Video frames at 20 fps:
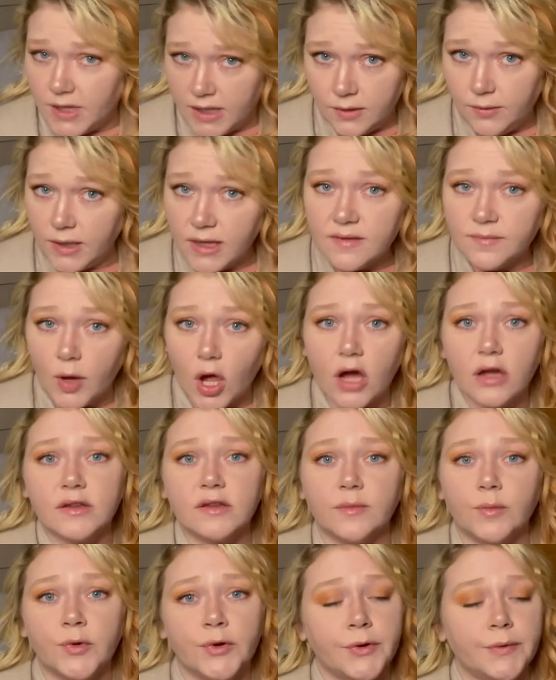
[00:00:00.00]
is
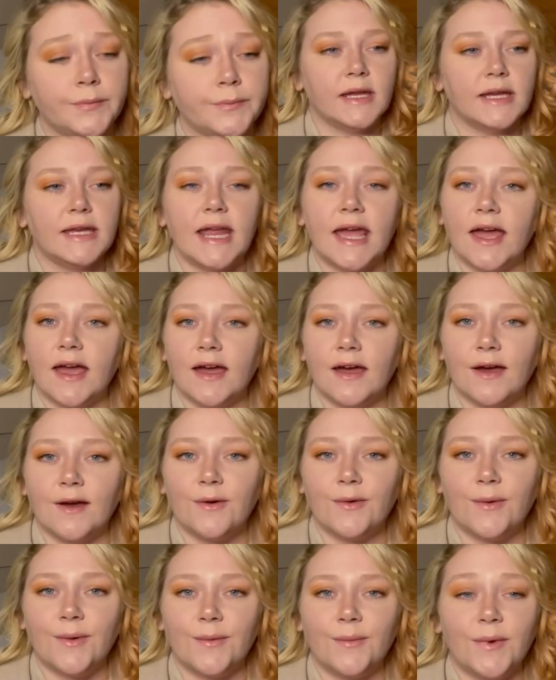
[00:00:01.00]
possible.
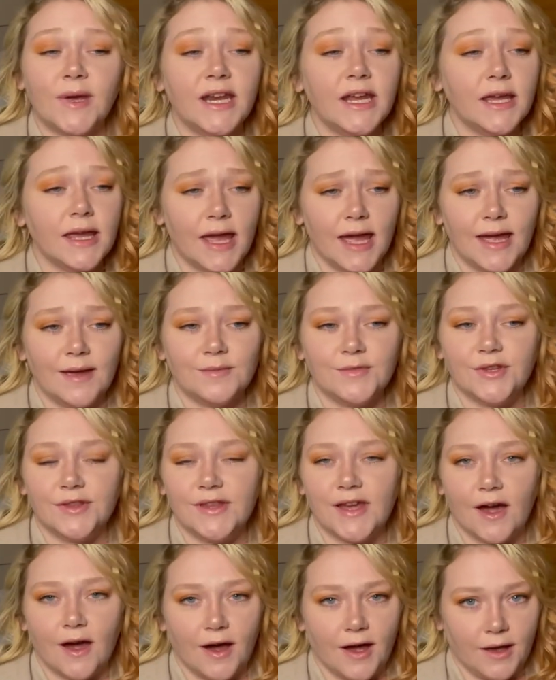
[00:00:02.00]
Now, when it came to
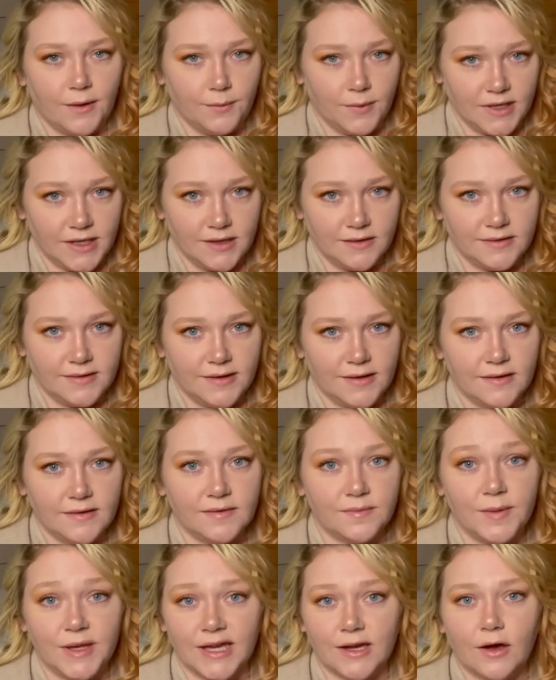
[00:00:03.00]
the eyewitnesses
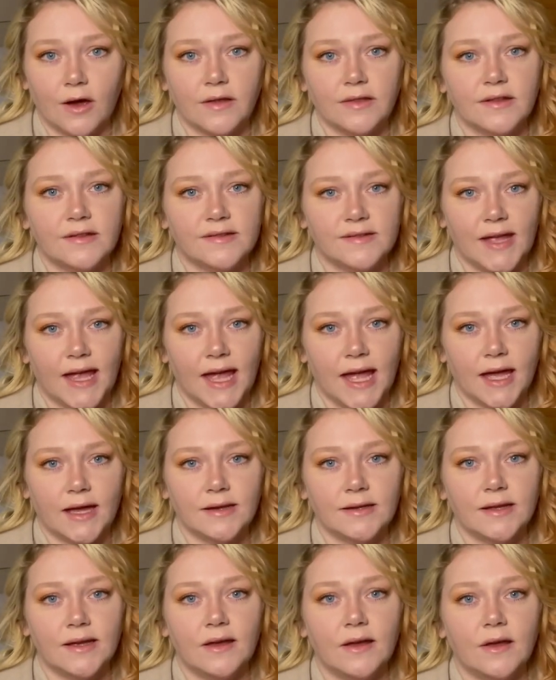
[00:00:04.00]
being on the
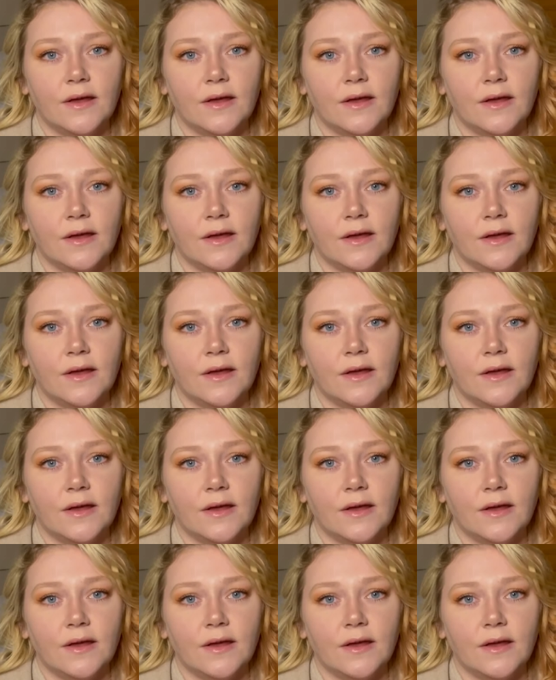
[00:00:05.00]
stand,